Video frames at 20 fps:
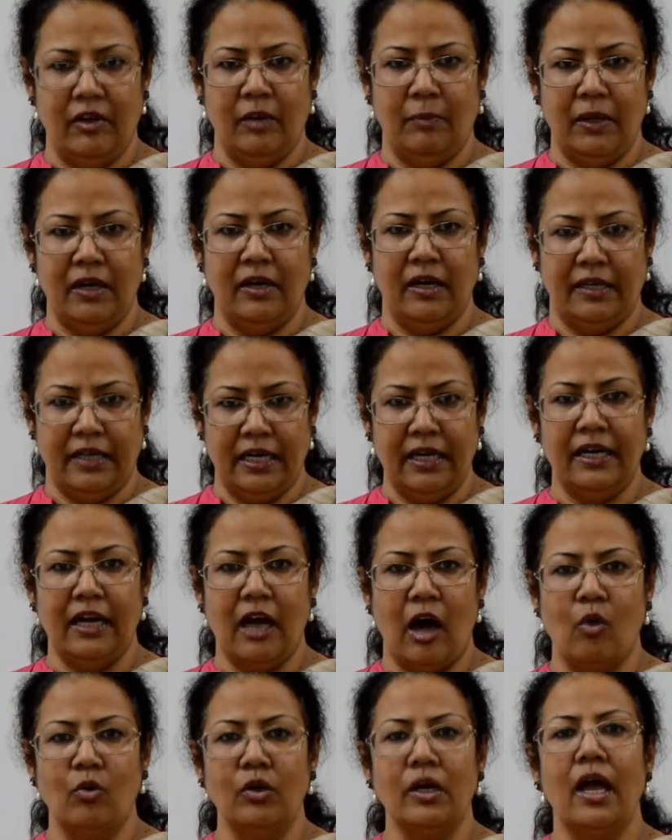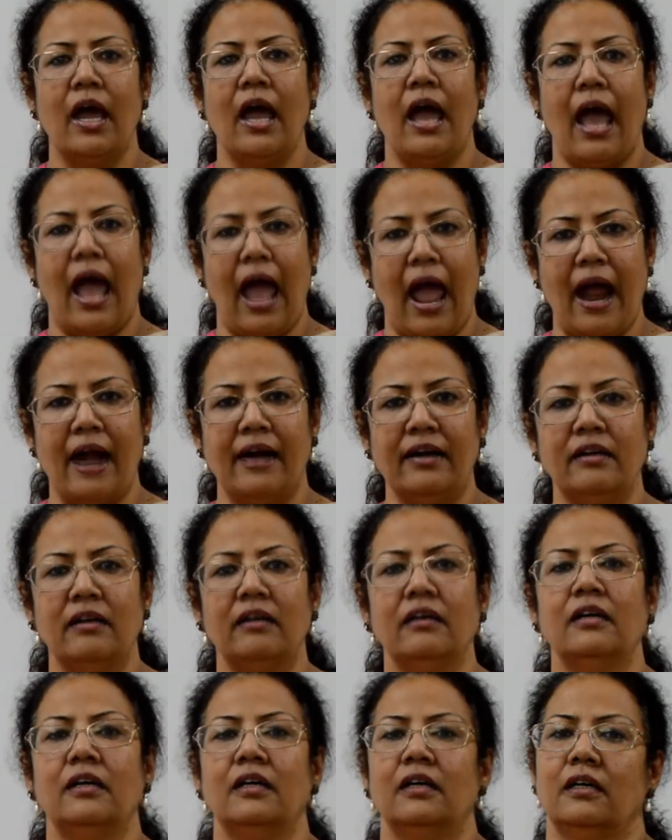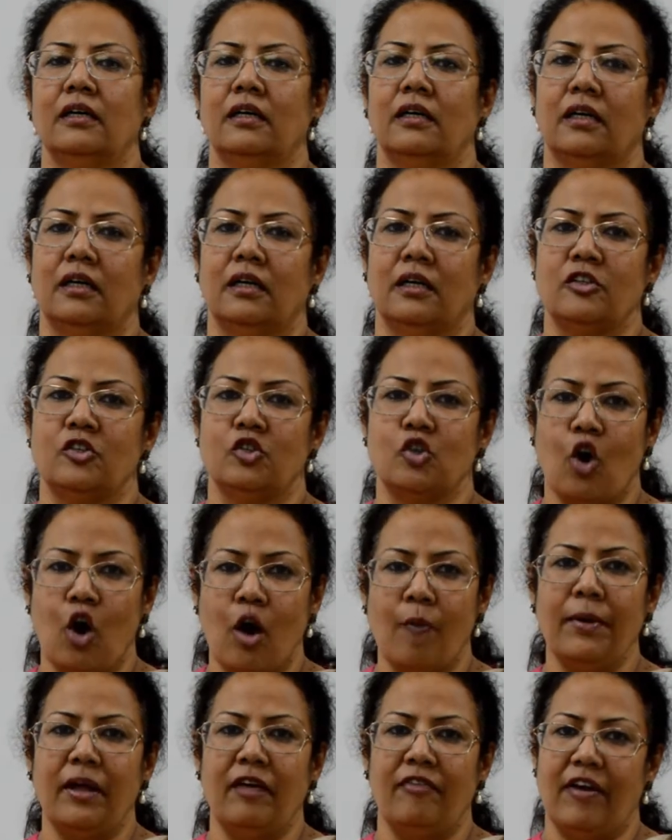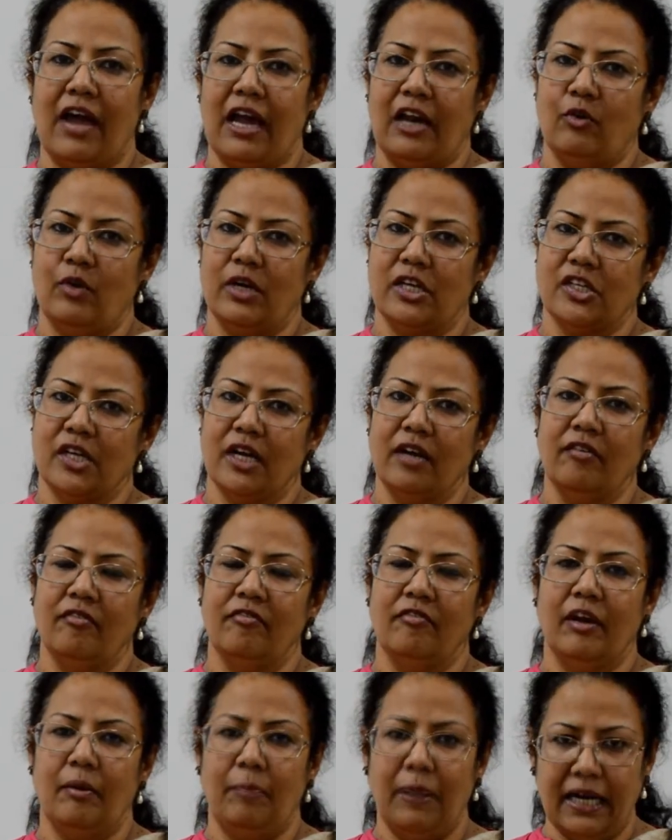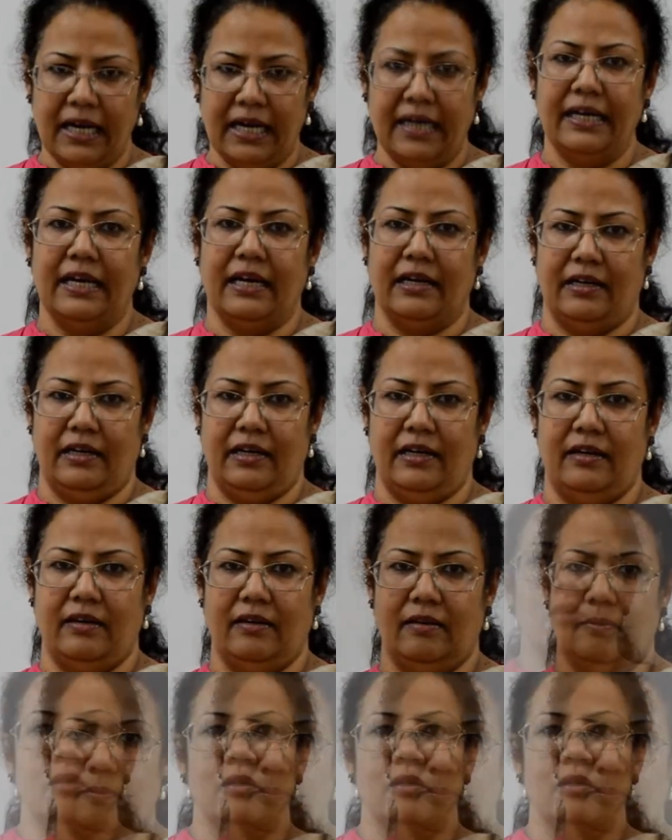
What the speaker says: will be written down, and job evaluation will be conducted.